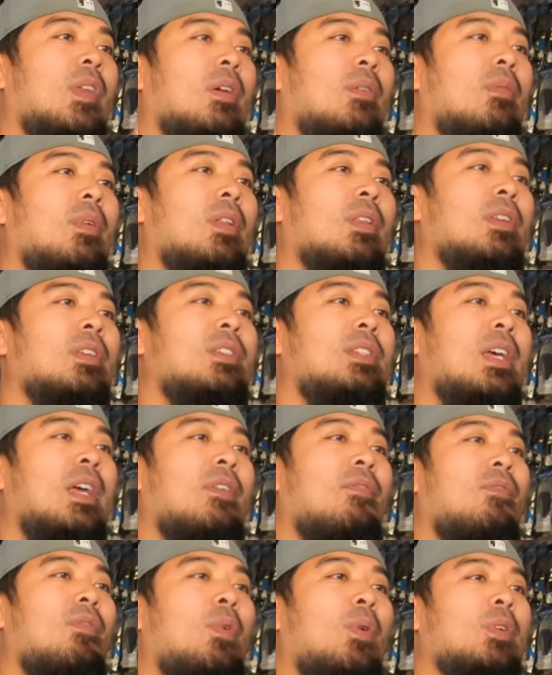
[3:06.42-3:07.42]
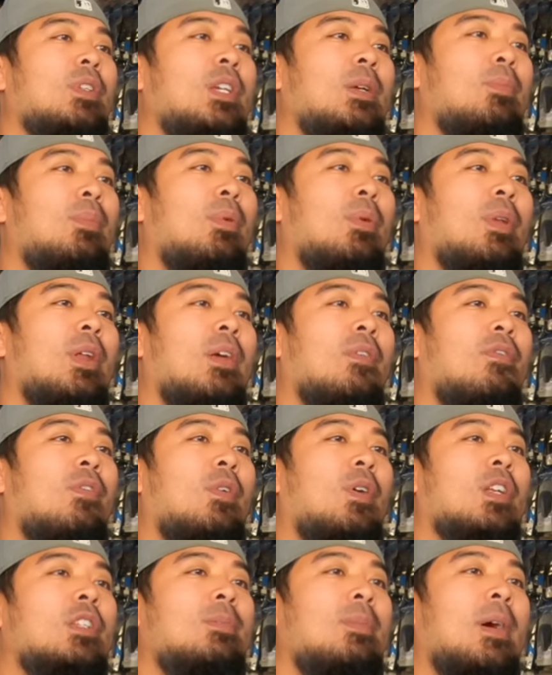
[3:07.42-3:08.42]
Run the same 14.8
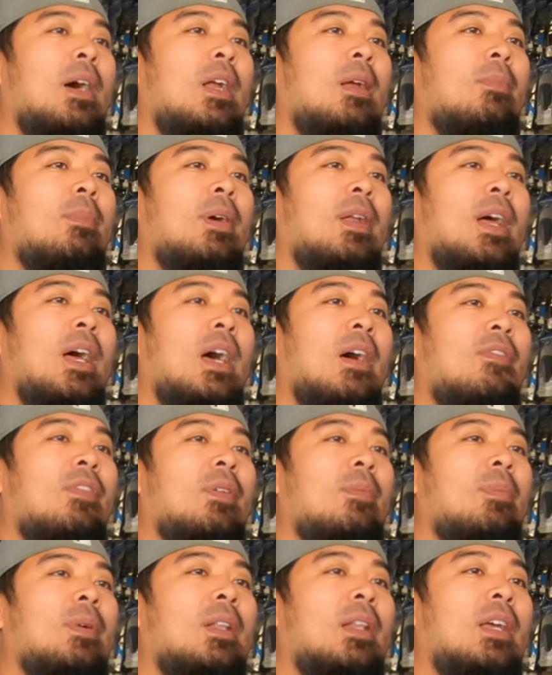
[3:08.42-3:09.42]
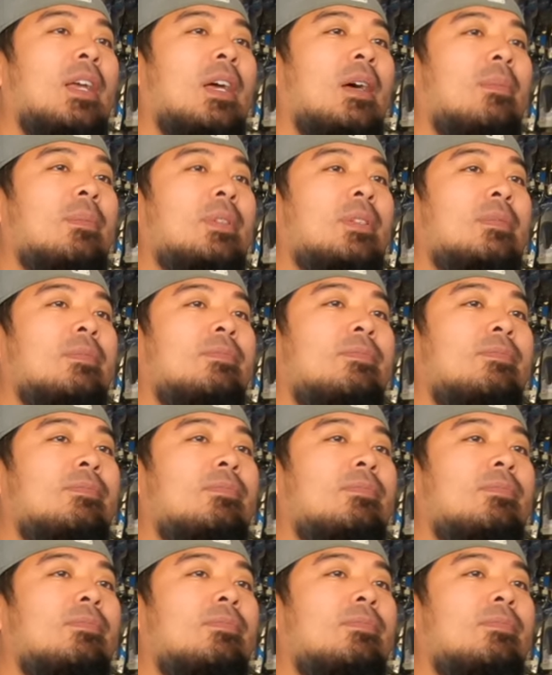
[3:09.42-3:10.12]
forest battery, but half the milliamps.